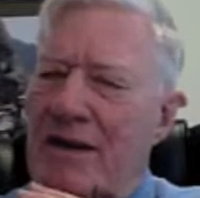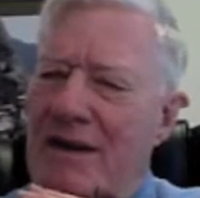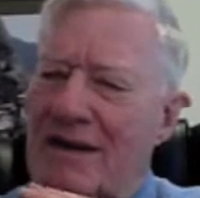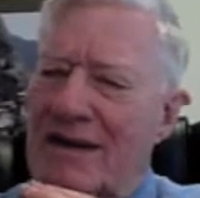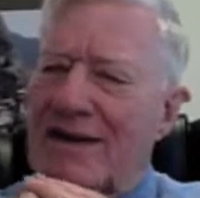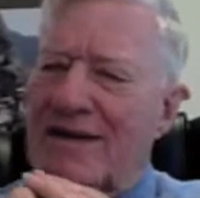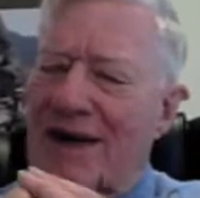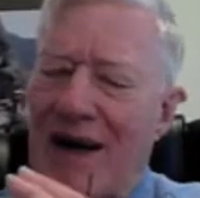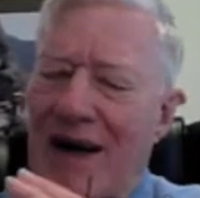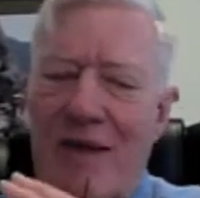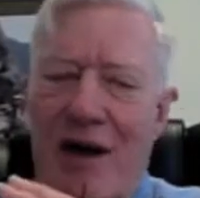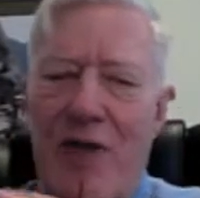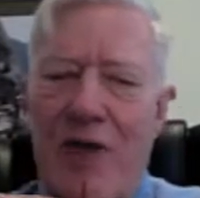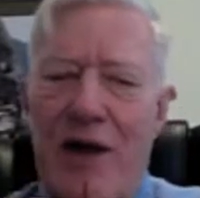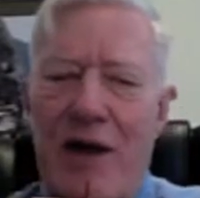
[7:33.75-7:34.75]
I
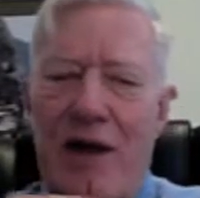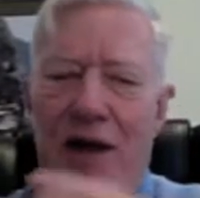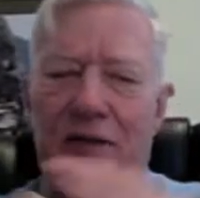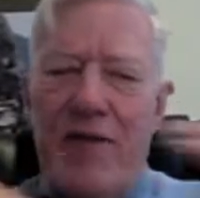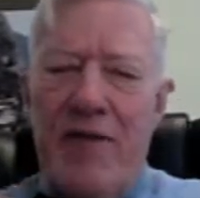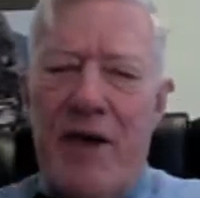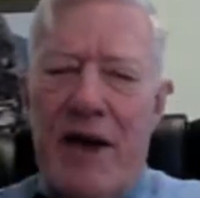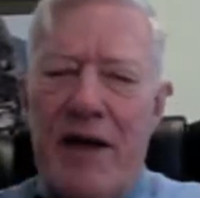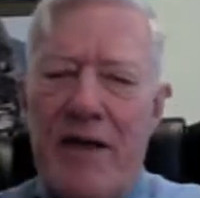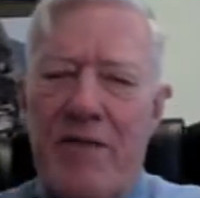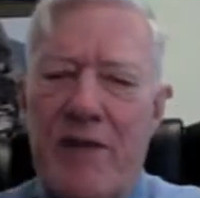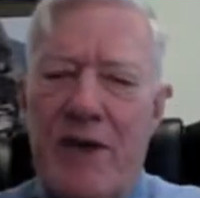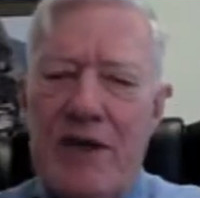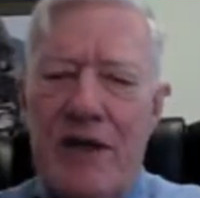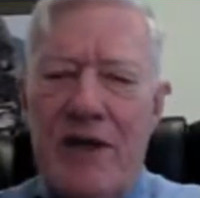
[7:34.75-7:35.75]
think everybody, once
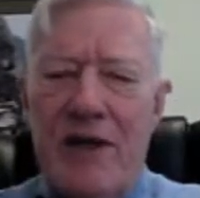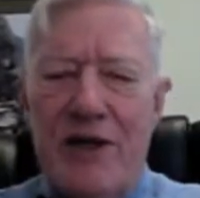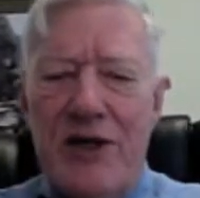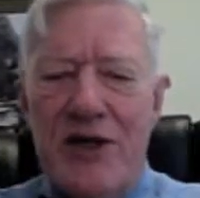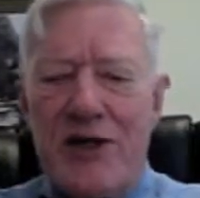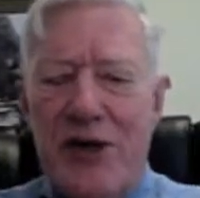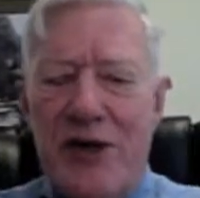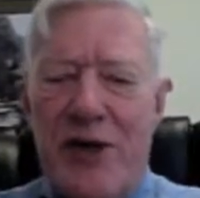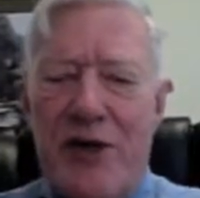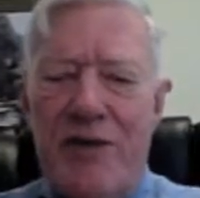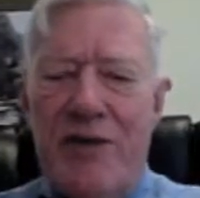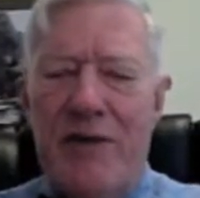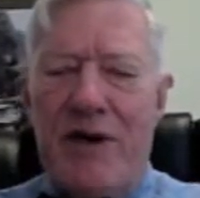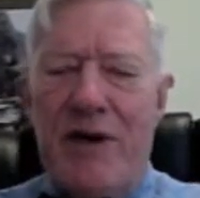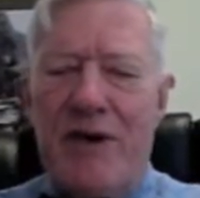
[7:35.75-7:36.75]
they understood it,
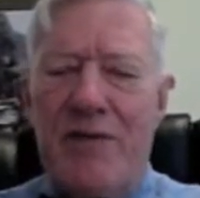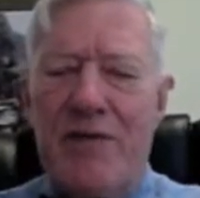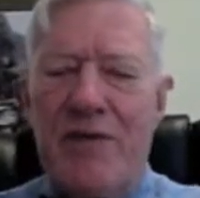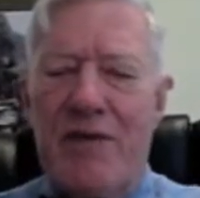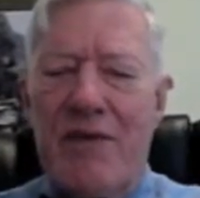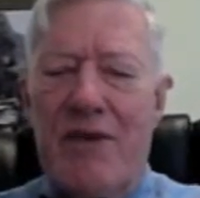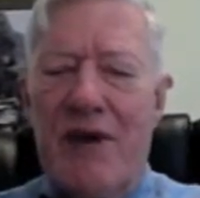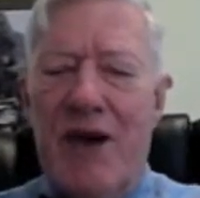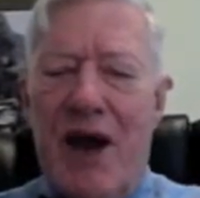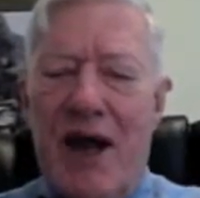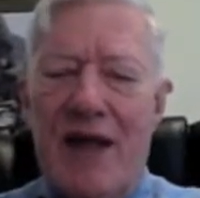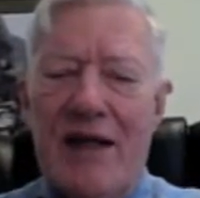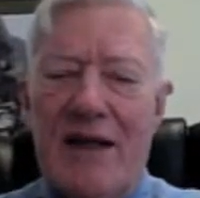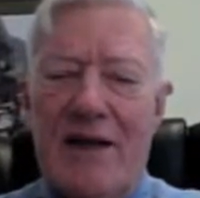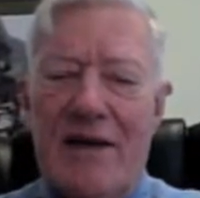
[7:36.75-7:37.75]
really liked
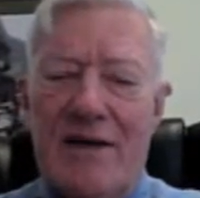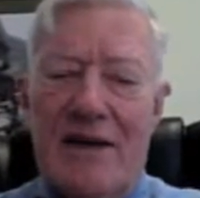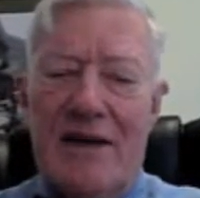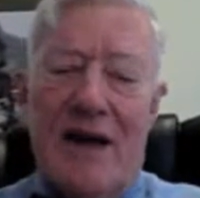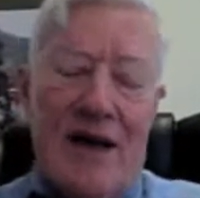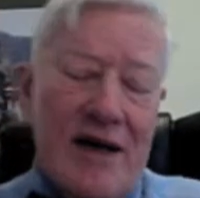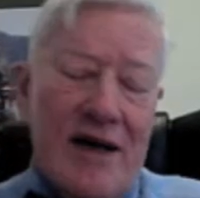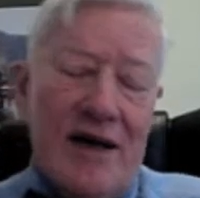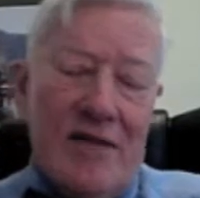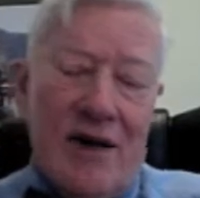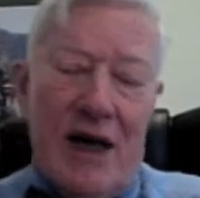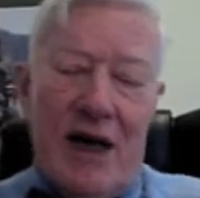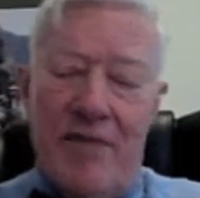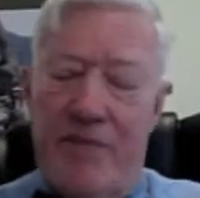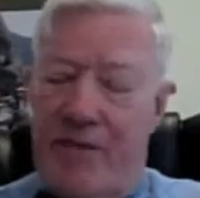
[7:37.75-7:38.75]
the idea.
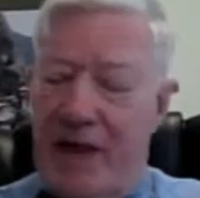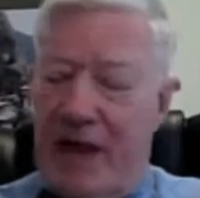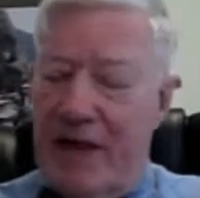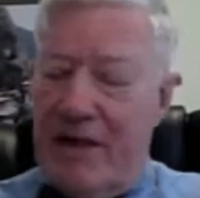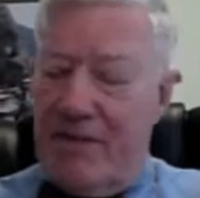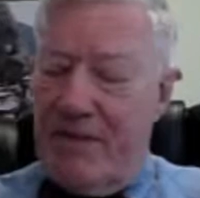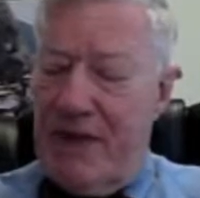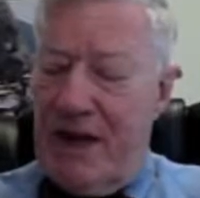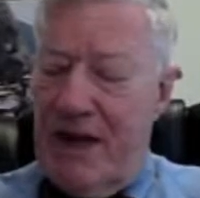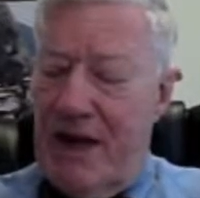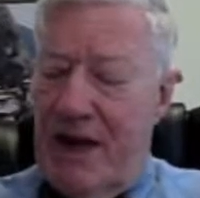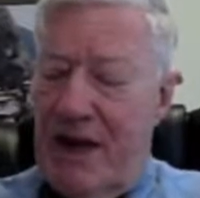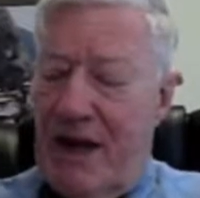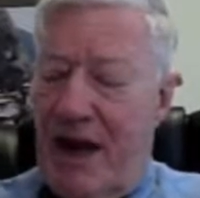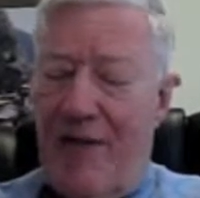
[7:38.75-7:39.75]
I
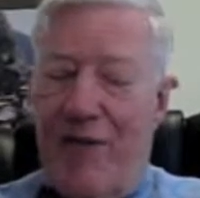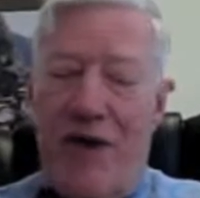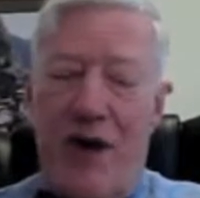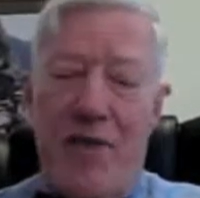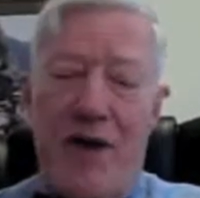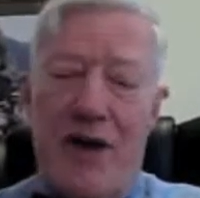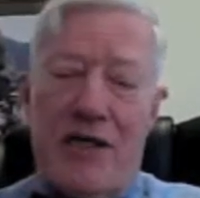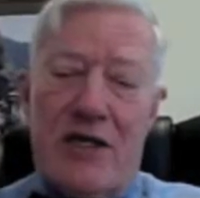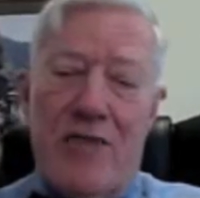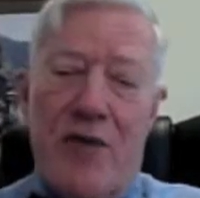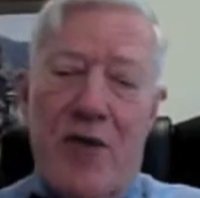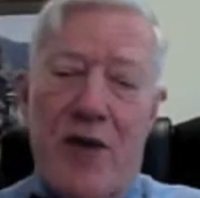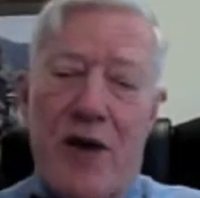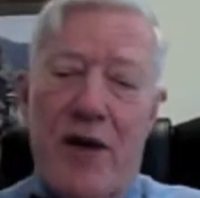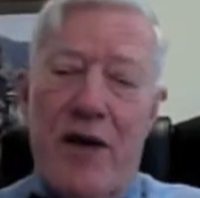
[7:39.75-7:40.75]
very much
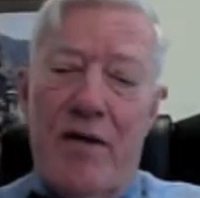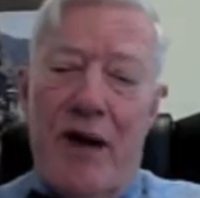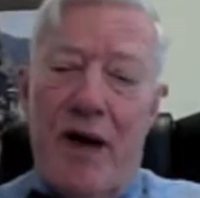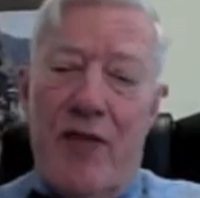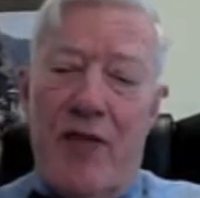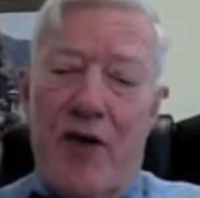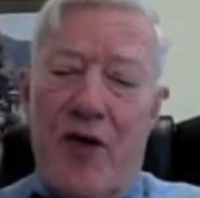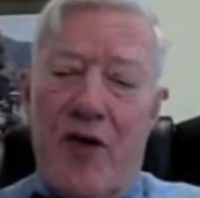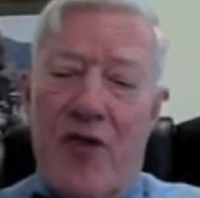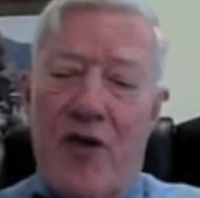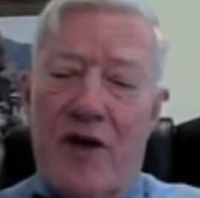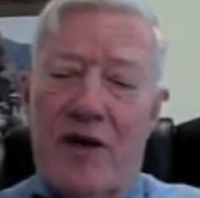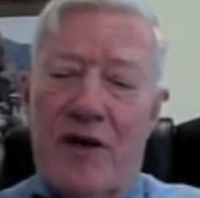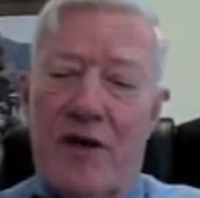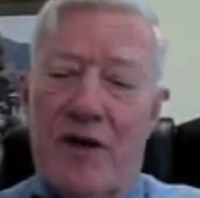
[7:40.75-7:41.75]
supported it. I thought that,
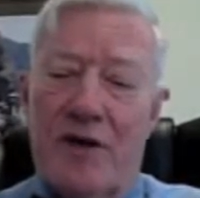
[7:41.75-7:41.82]
to